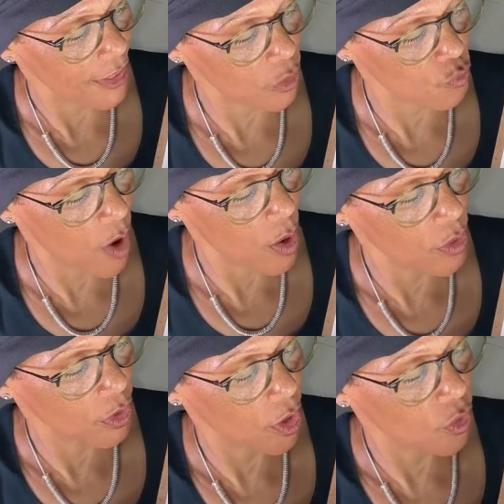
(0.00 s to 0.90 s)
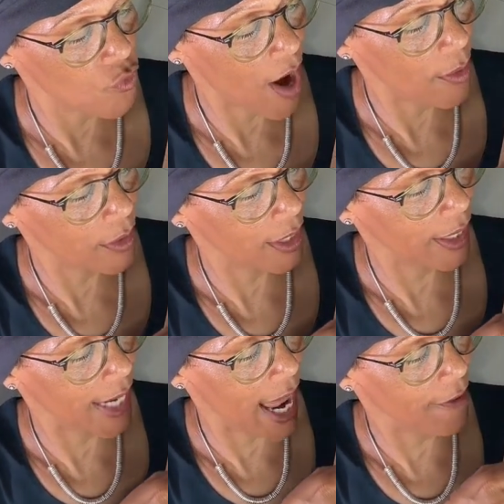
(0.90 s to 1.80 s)
This road goes round to
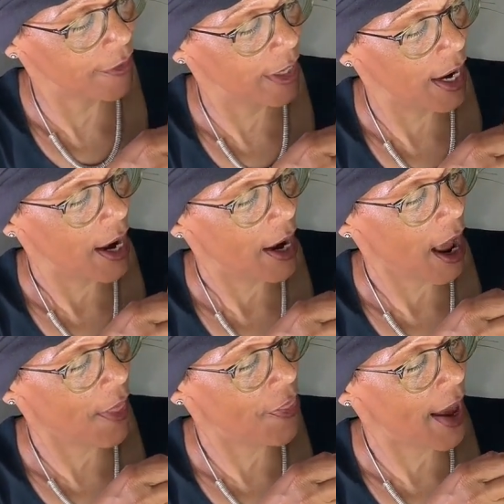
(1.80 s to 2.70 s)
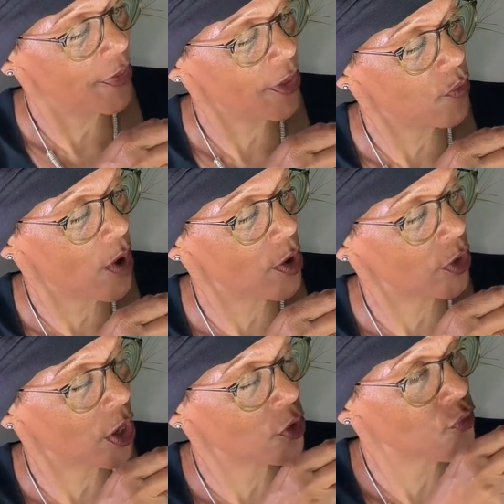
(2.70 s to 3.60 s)
the left, and then the
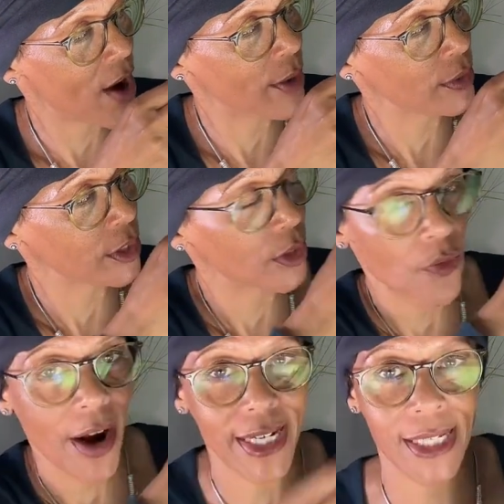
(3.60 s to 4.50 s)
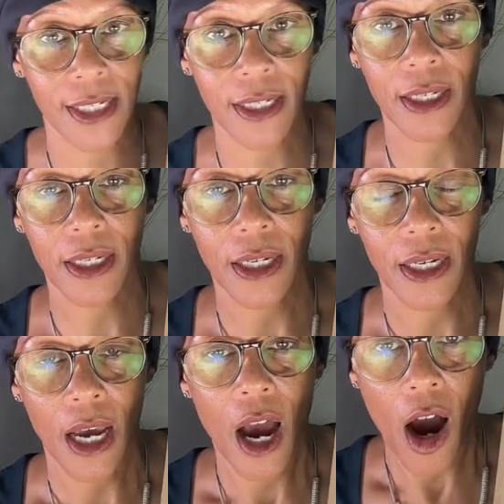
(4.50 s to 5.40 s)
road goes round to the right.
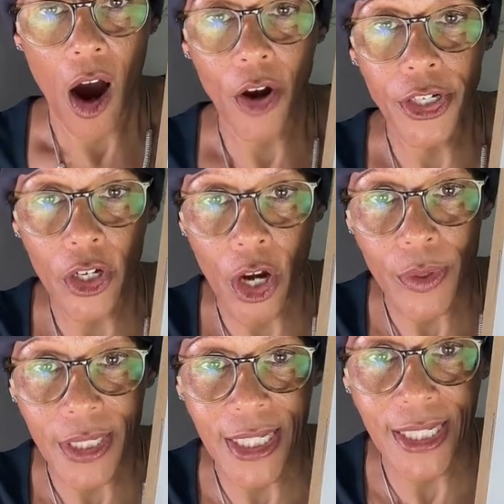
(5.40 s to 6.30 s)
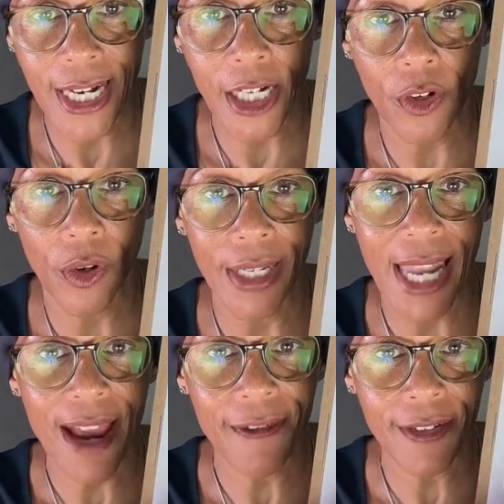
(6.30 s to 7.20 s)
Are you going to signal
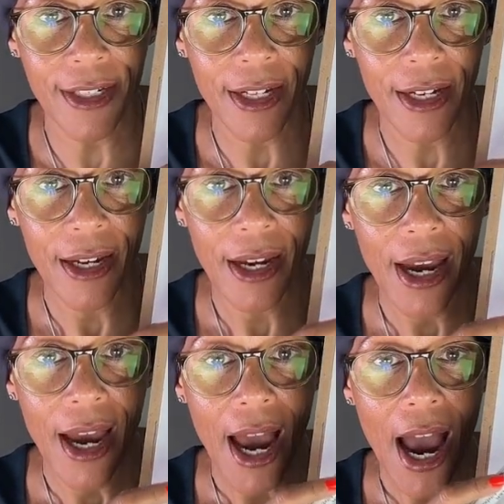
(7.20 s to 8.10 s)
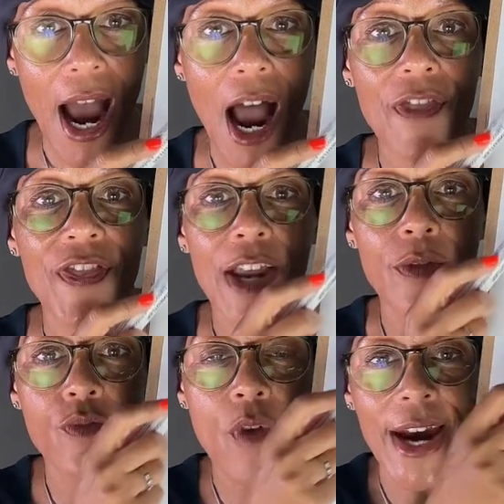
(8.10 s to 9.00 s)
left and
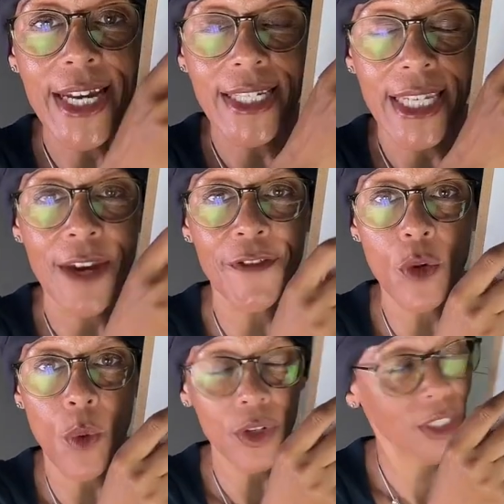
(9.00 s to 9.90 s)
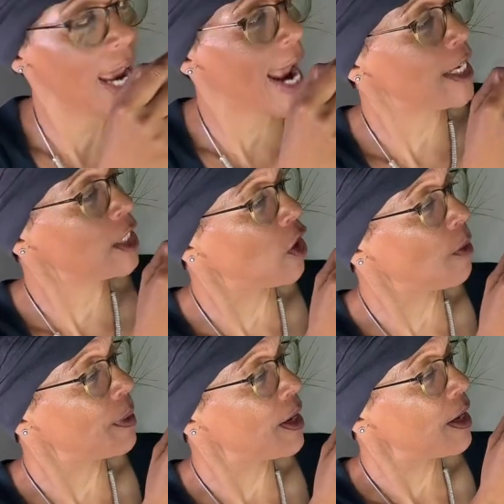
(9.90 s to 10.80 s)
then right if you want to end
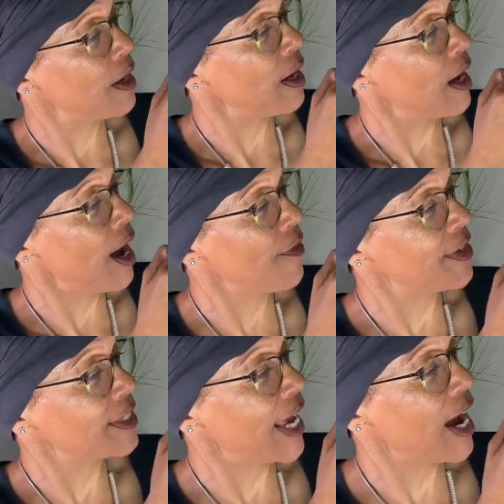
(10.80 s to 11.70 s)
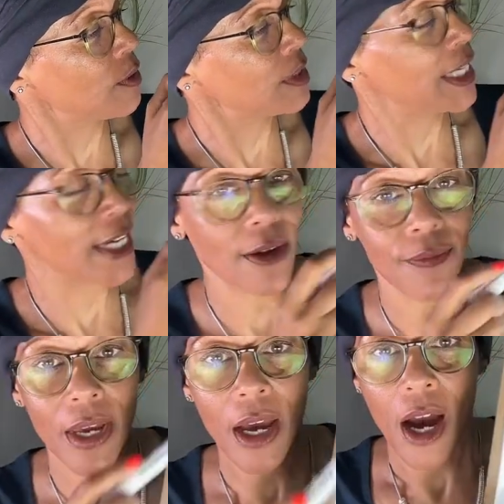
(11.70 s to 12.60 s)
up at this house here?